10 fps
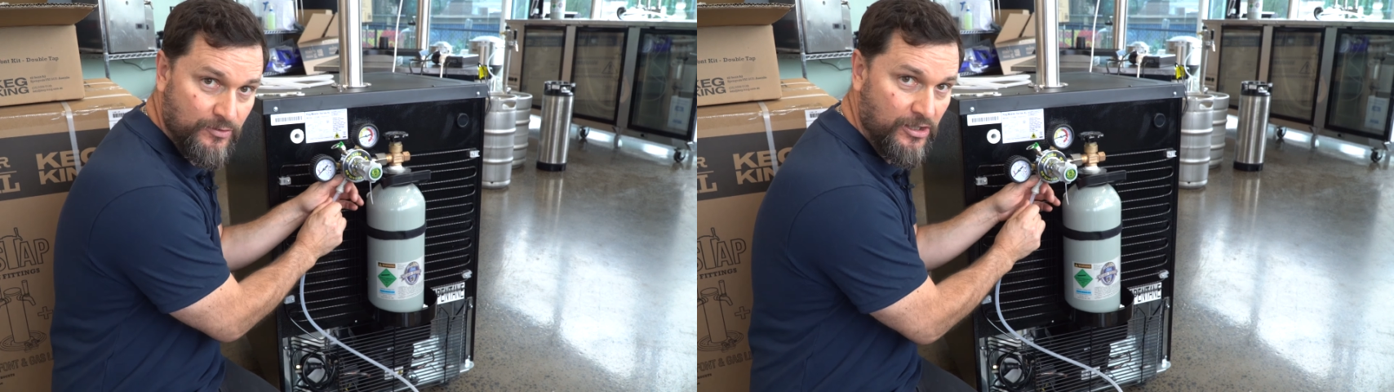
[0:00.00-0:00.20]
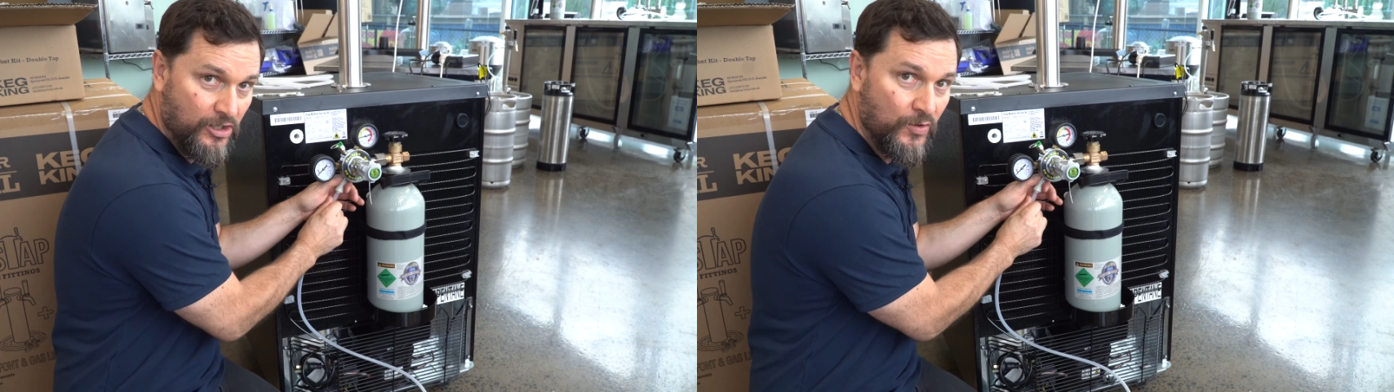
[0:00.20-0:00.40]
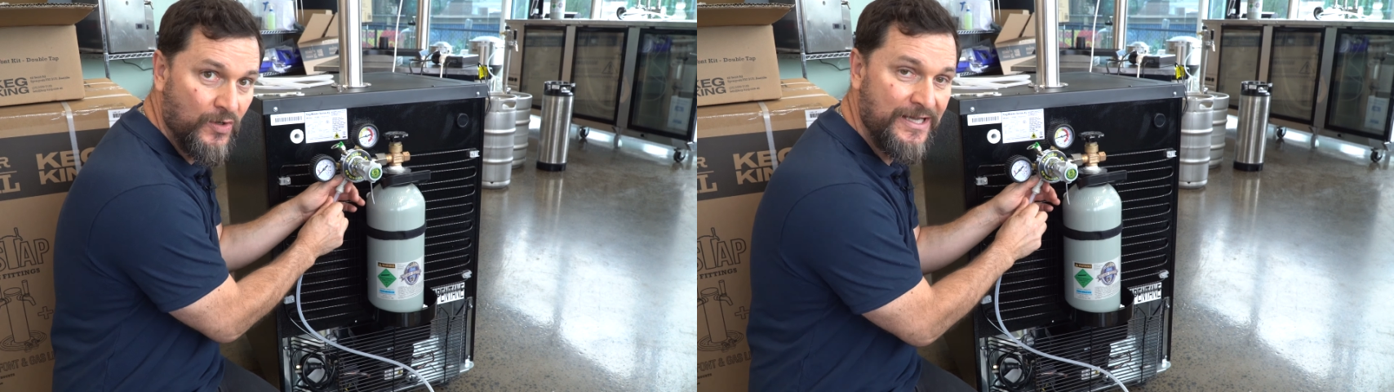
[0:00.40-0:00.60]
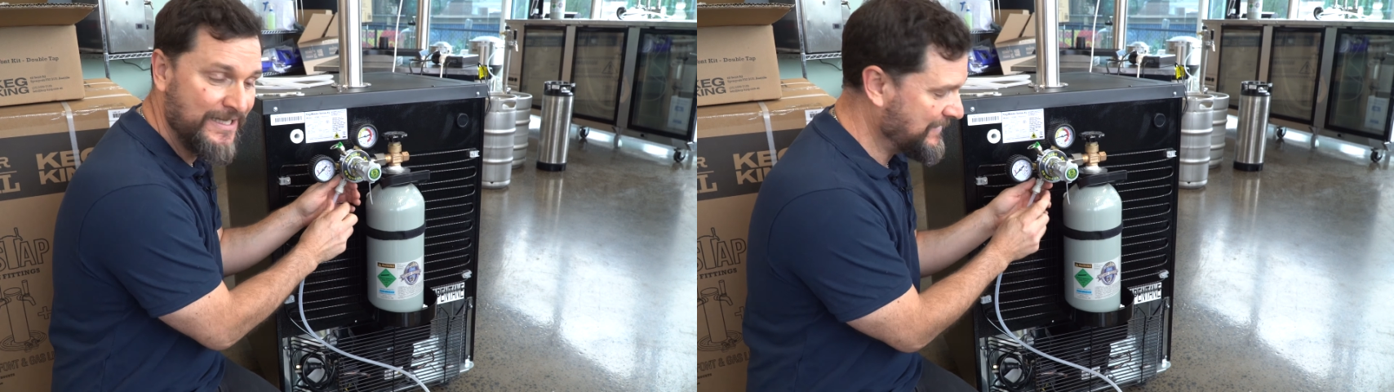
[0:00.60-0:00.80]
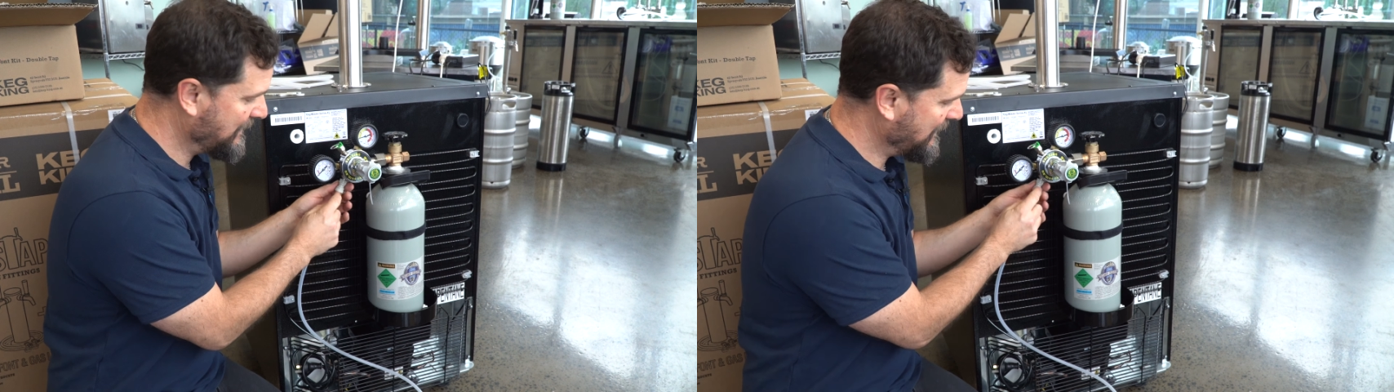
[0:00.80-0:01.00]
will go
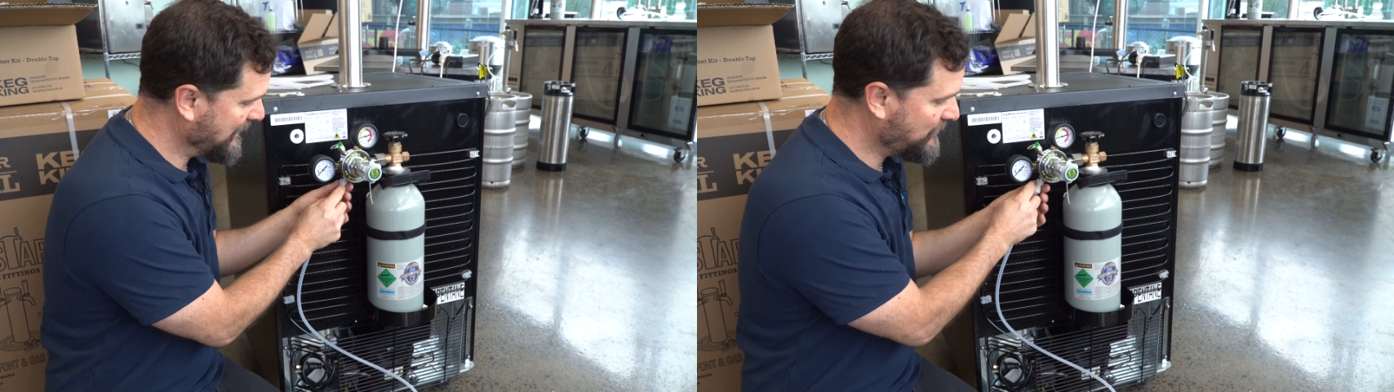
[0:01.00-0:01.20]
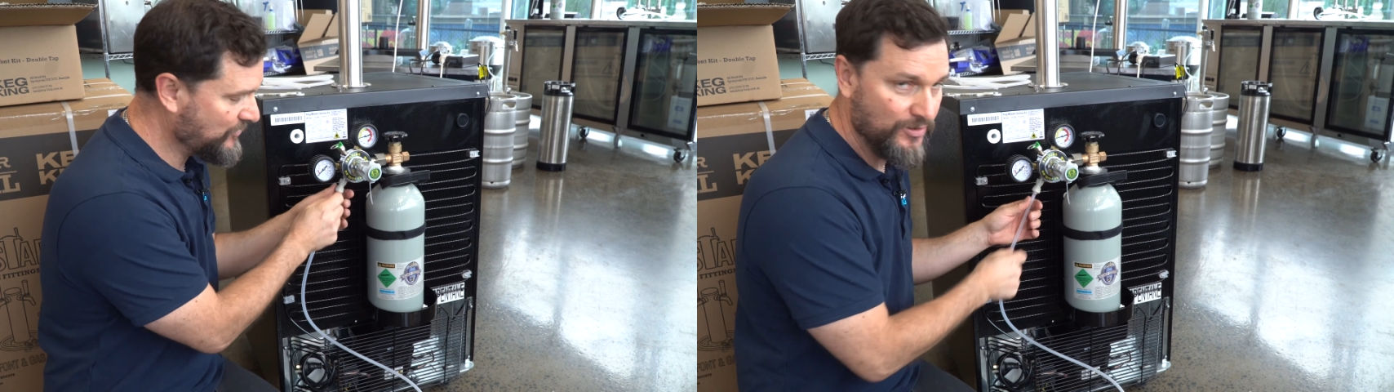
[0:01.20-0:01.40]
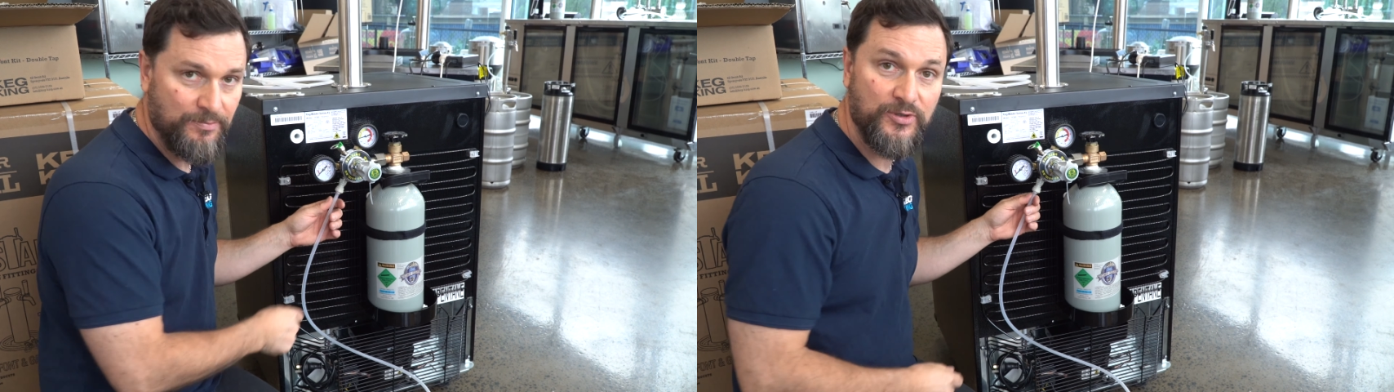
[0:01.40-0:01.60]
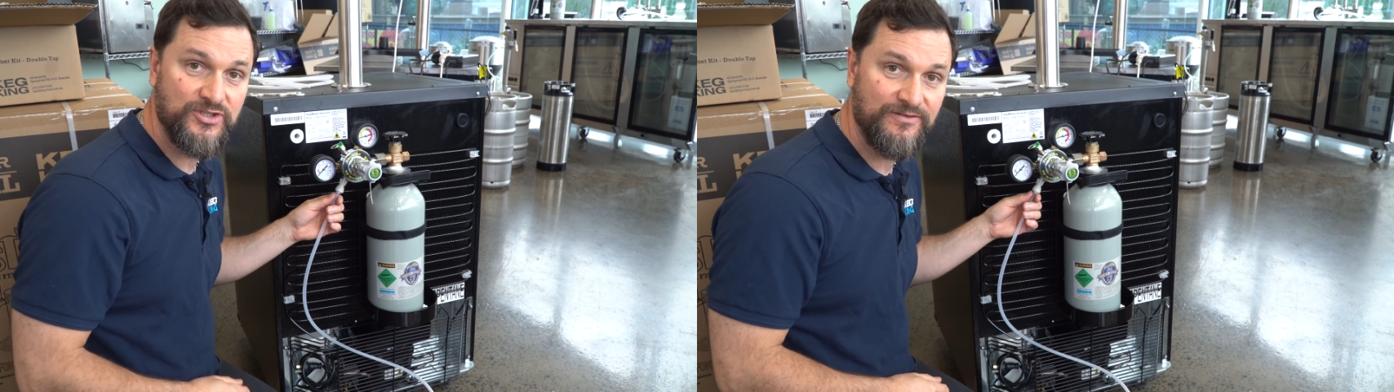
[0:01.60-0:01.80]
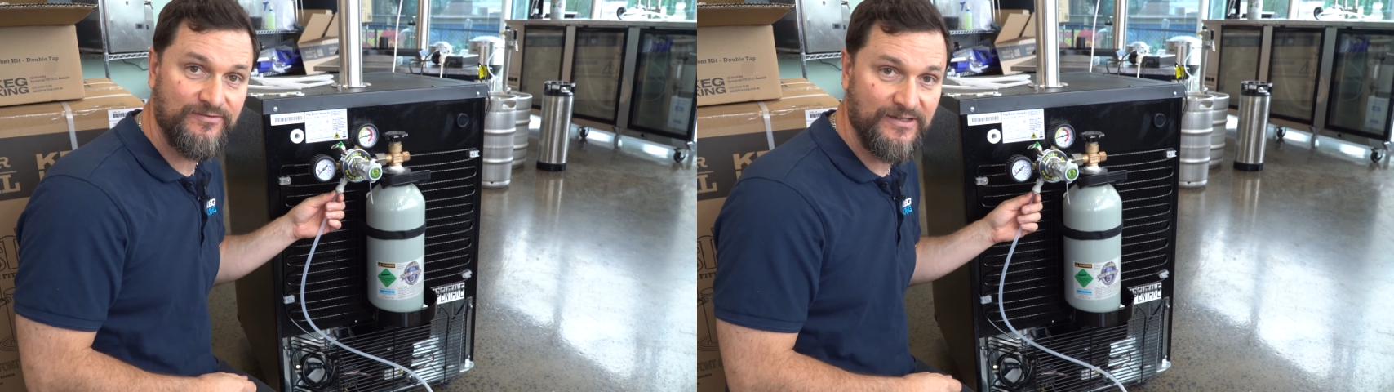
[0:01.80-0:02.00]
into the
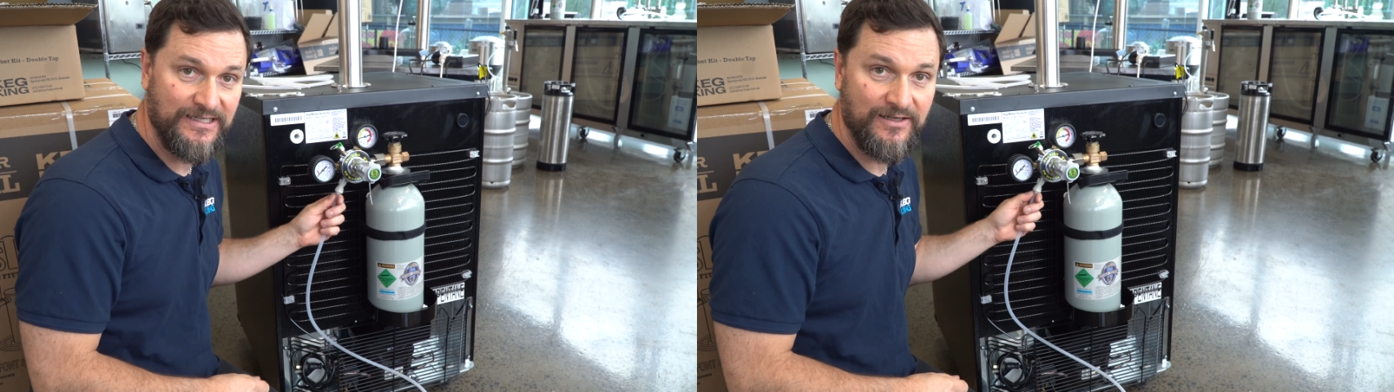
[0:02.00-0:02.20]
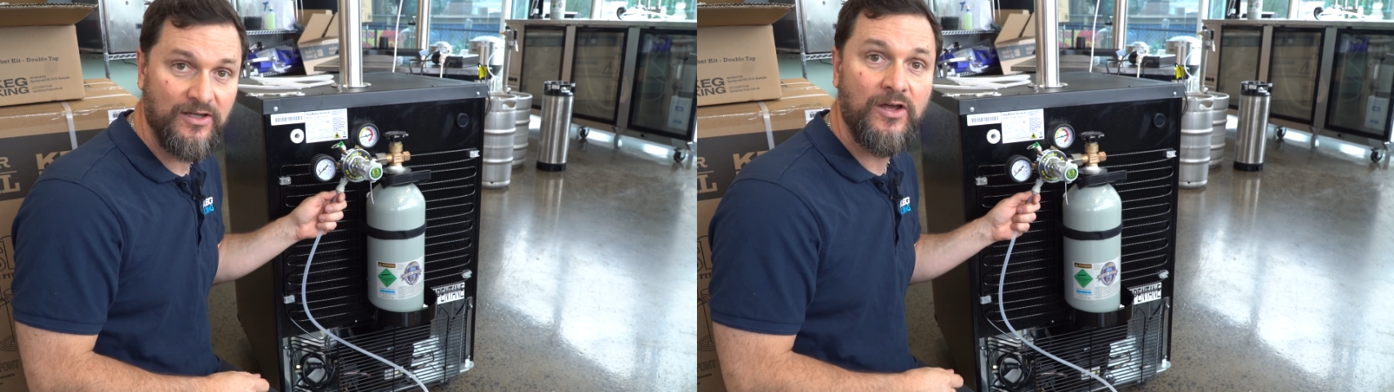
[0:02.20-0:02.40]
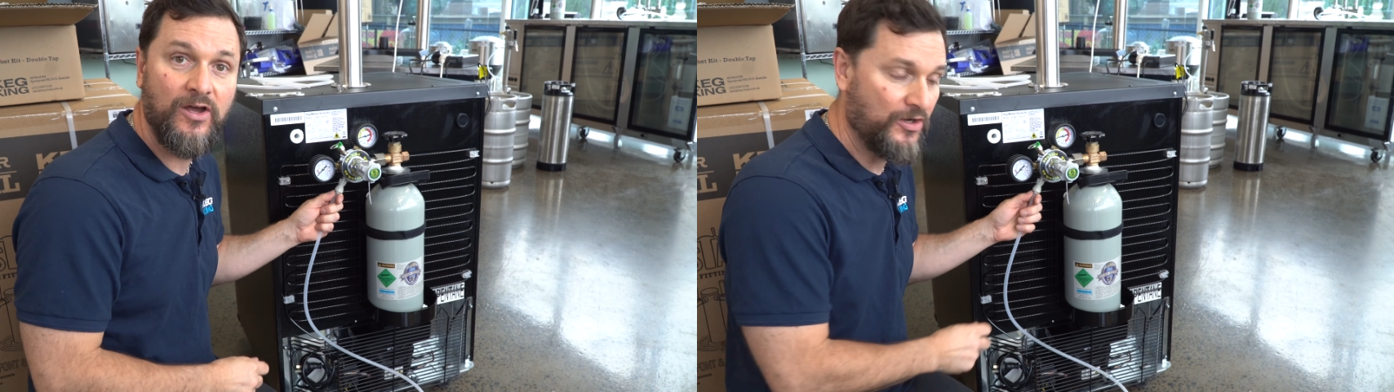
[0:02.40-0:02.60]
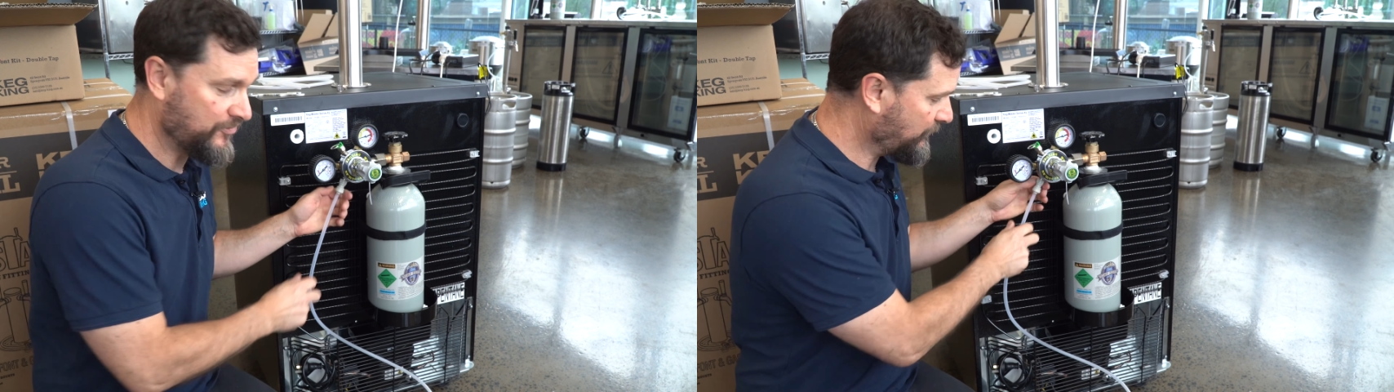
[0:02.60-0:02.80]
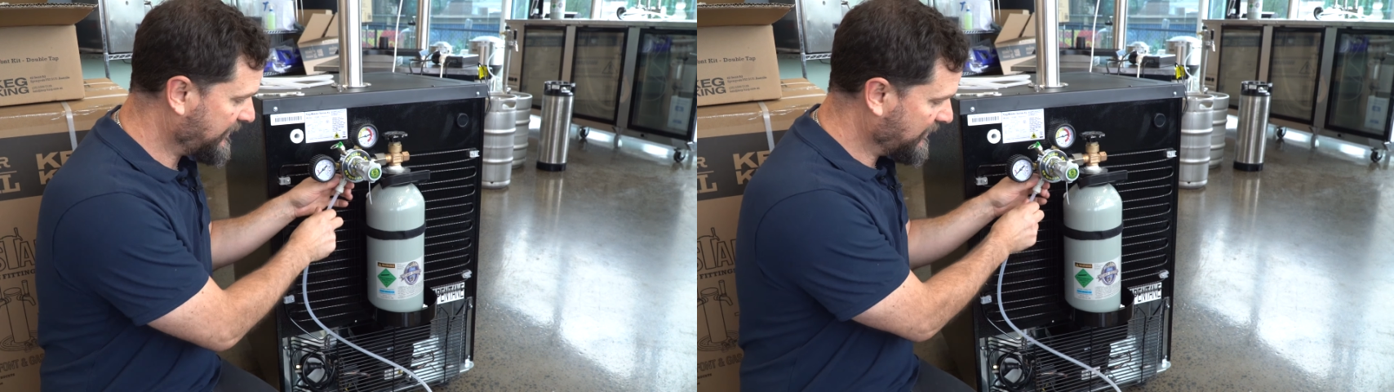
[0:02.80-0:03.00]
push-in fitting on
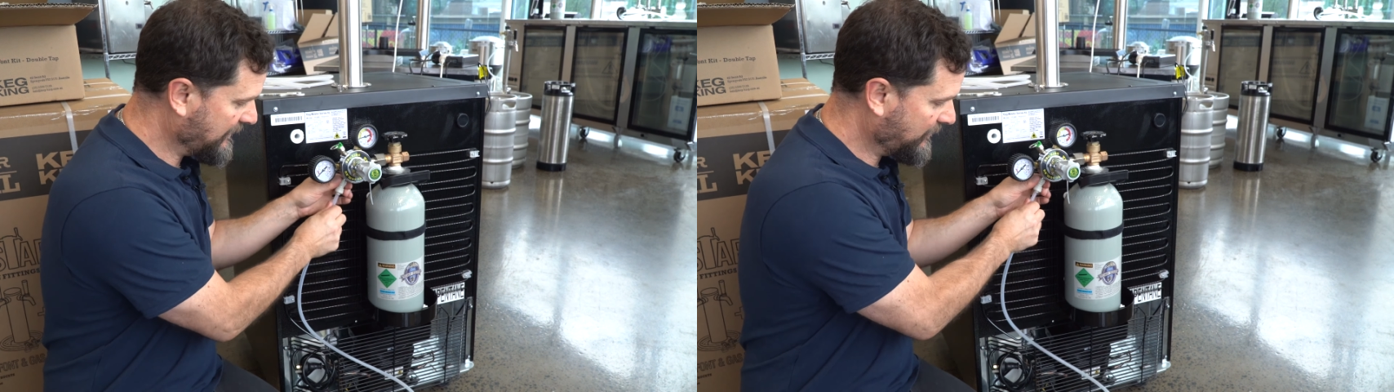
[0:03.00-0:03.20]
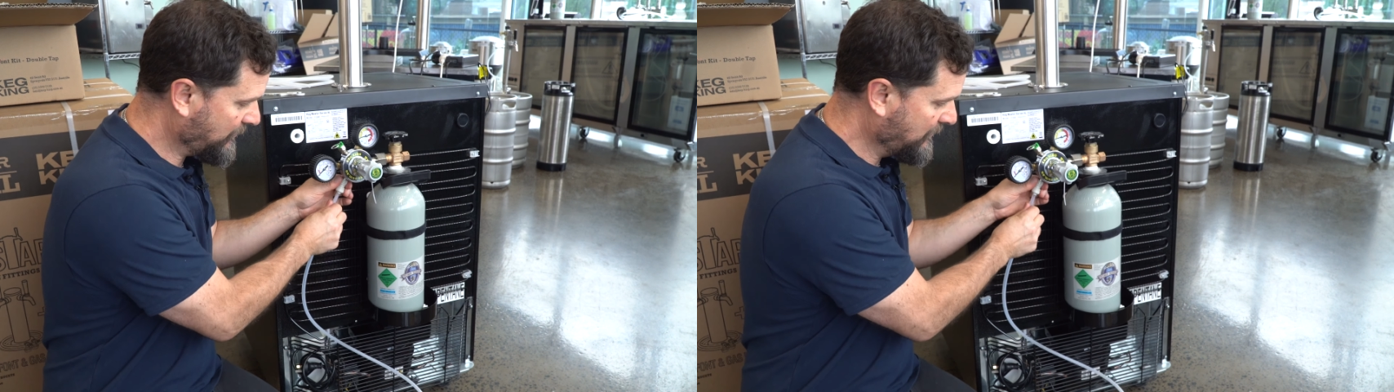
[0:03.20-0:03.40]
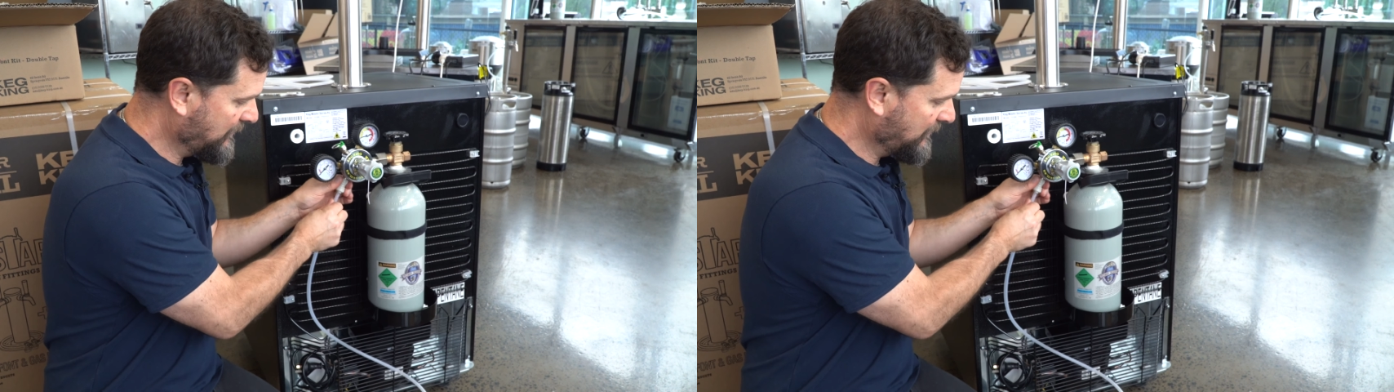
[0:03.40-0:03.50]
your regulator.